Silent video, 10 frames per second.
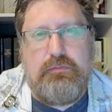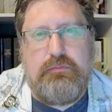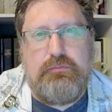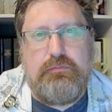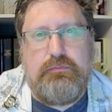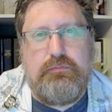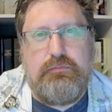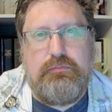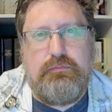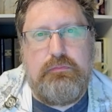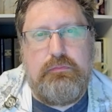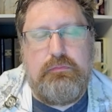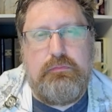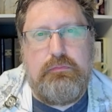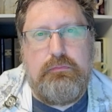
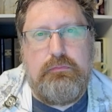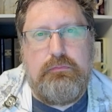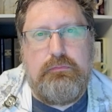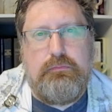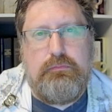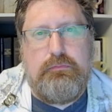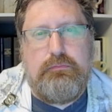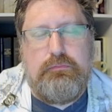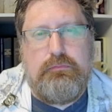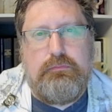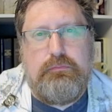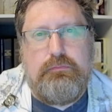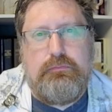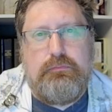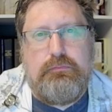
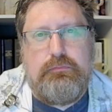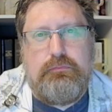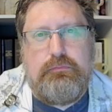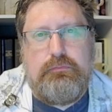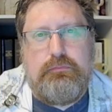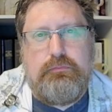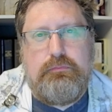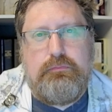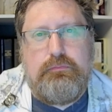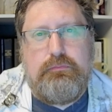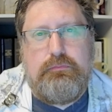Nobody speaks.